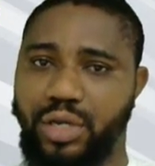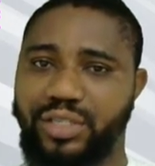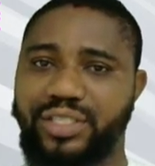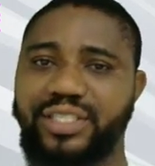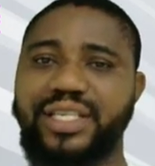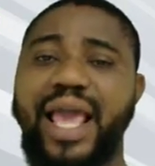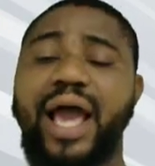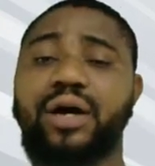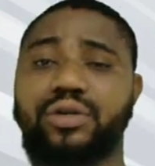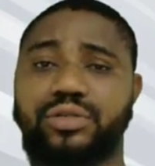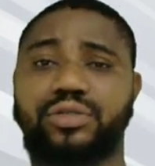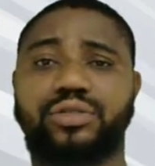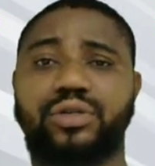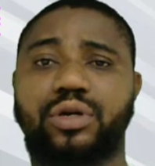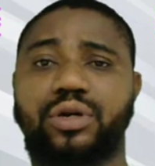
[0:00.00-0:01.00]

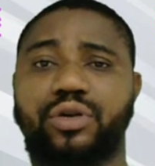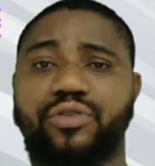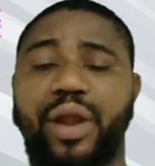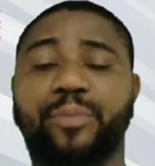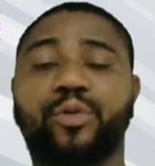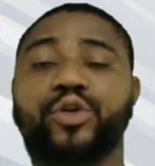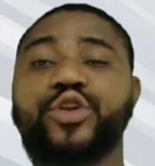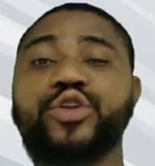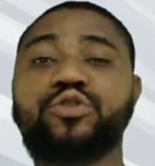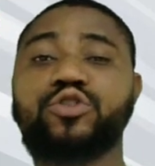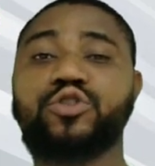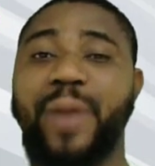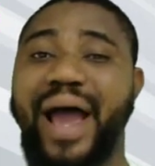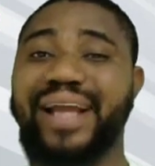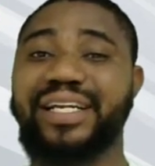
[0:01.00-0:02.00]
Cells
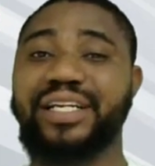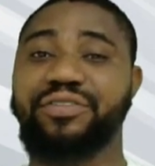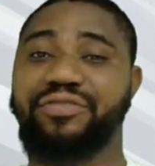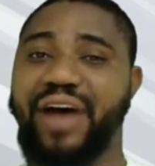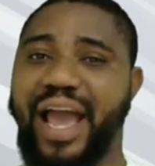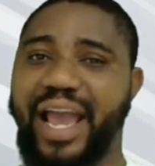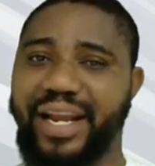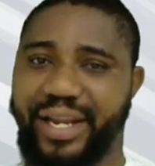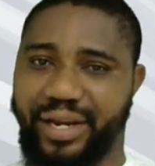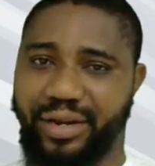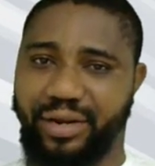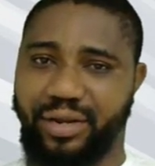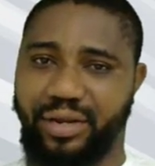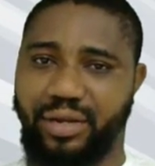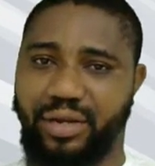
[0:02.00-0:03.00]
reproduce by dividing.
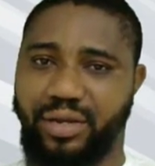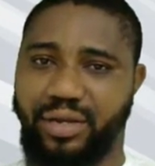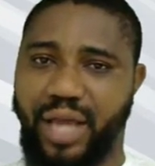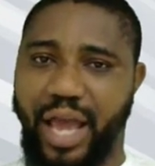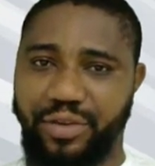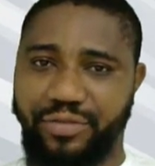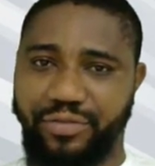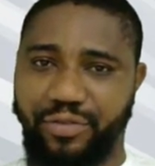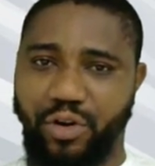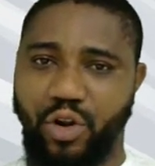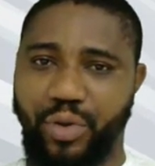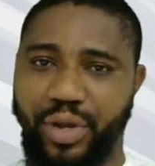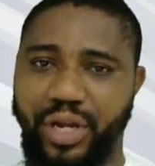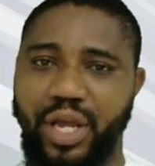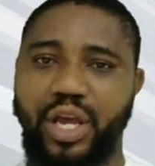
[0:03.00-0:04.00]
Are you
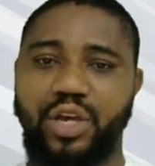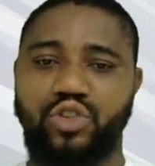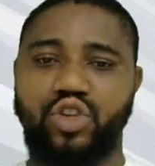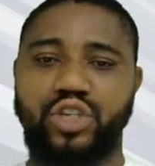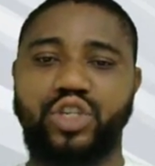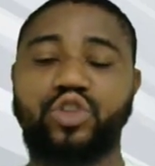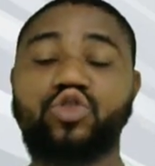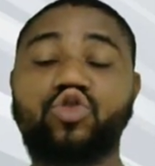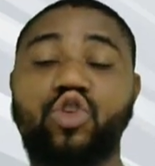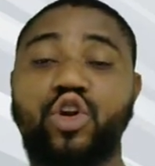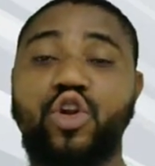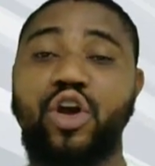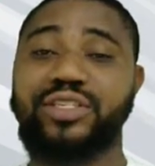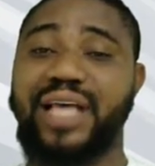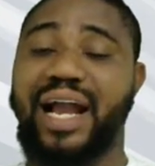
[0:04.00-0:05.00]
following? So it's the
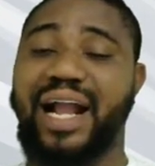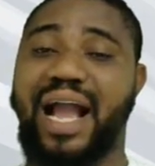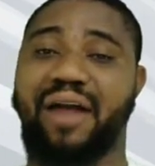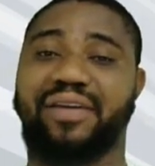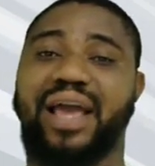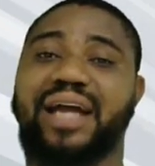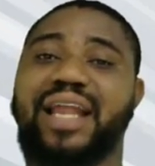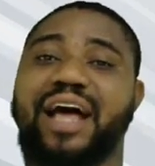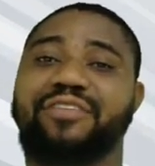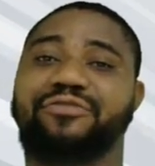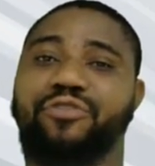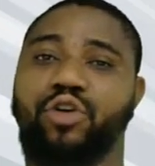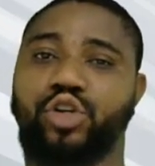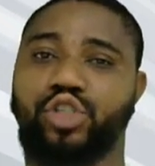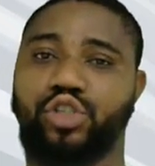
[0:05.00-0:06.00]
nucleus that carry out that
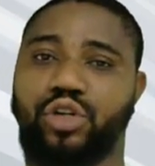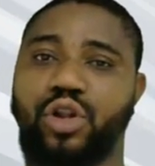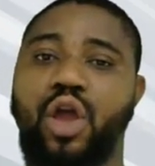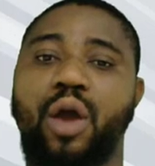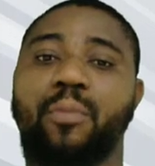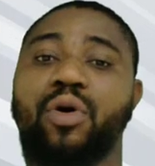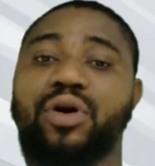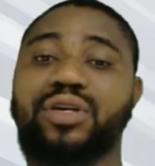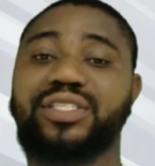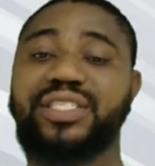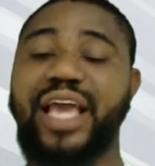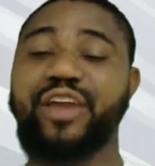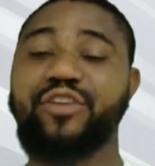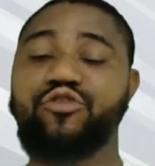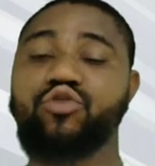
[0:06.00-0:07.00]
function, but
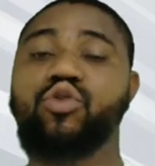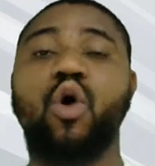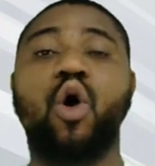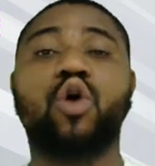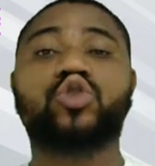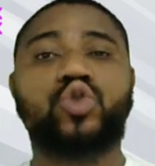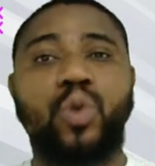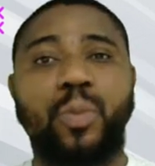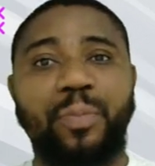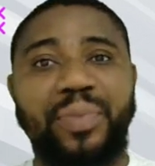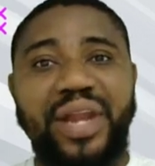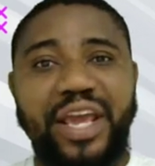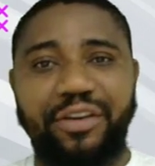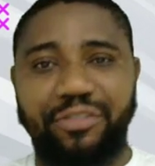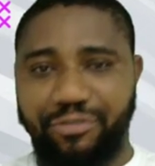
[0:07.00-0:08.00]
central also
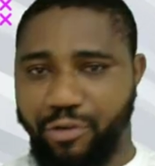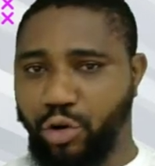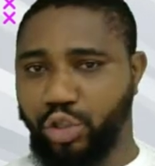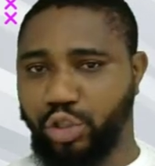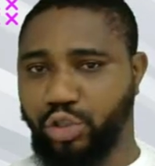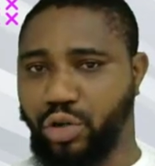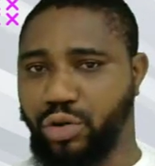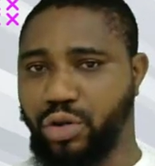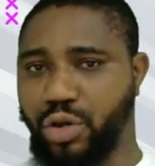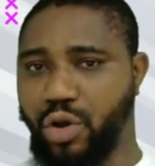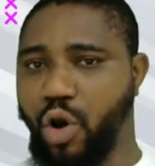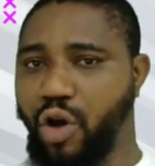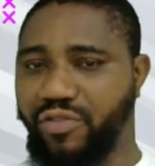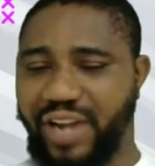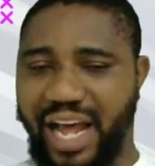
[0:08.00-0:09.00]
play a function
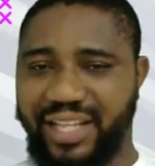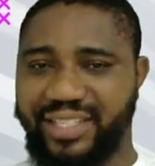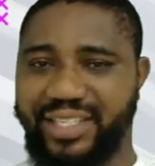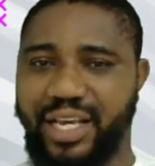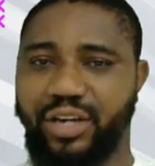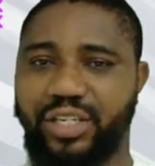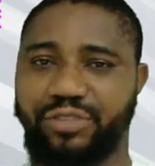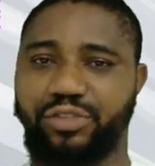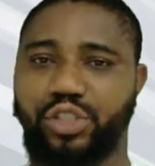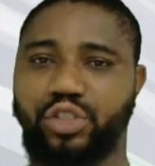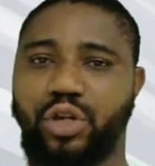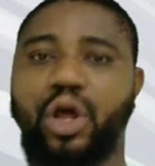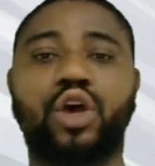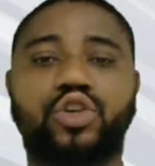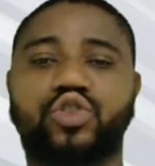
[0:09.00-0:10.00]
of that cell
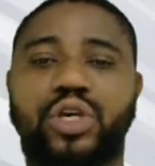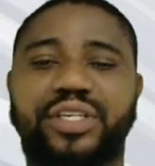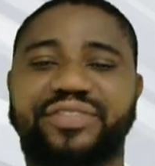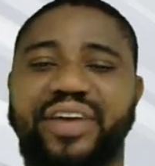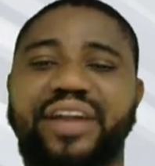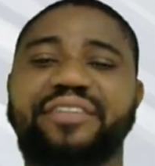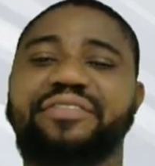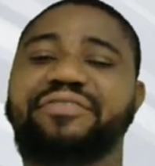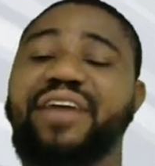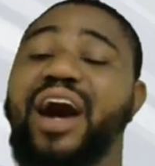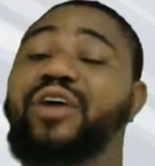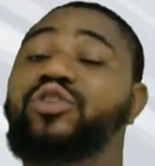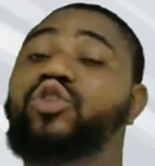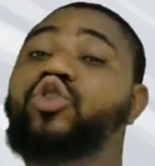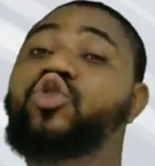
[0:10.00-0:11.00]
division. So it's very
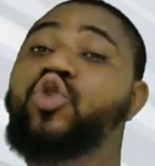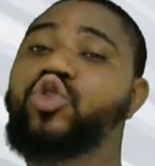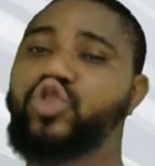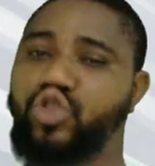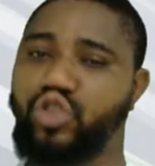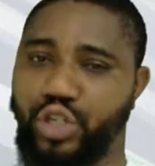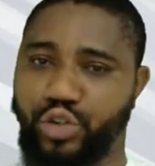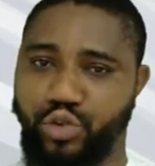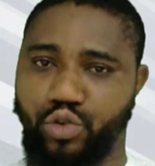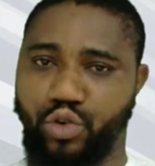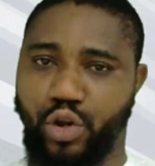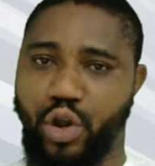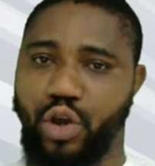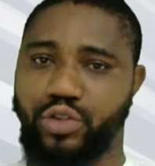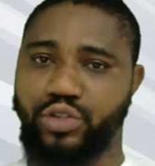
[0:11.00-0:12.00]
found close to the
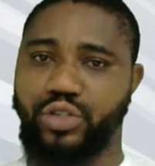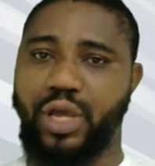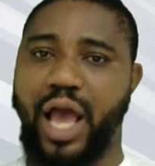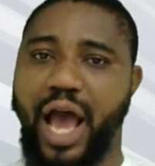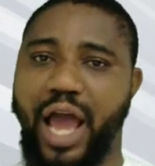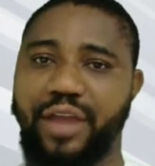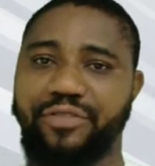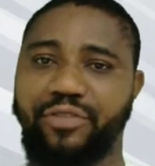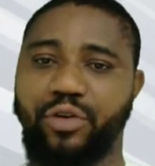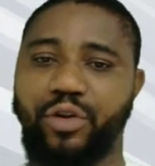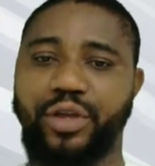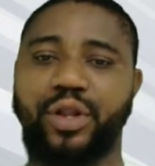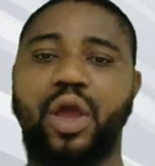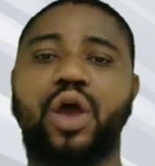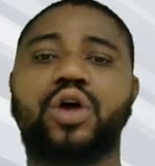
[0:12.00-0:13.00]
nucleus. Are you
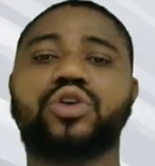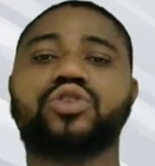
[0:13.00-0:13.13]
following?